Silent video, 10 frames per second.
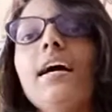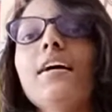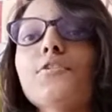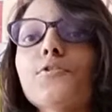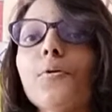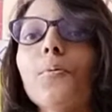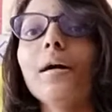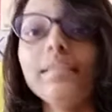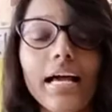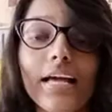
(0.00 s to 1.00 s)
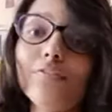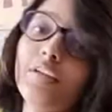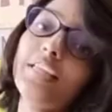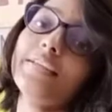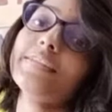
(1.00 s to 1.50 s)
So what I have
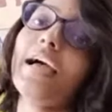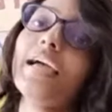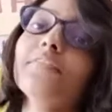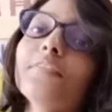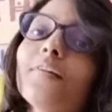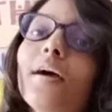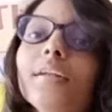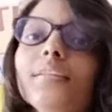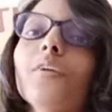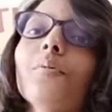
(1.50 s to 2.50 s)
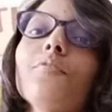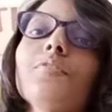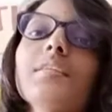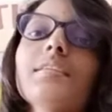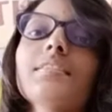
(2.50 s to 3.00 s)
done is I have divided thermal
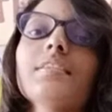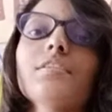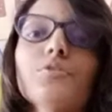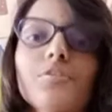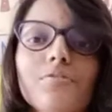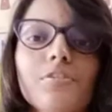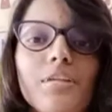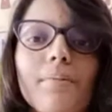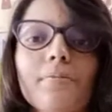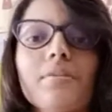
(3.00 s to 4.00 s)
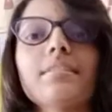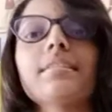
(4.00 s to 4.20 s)
physics into different chapters,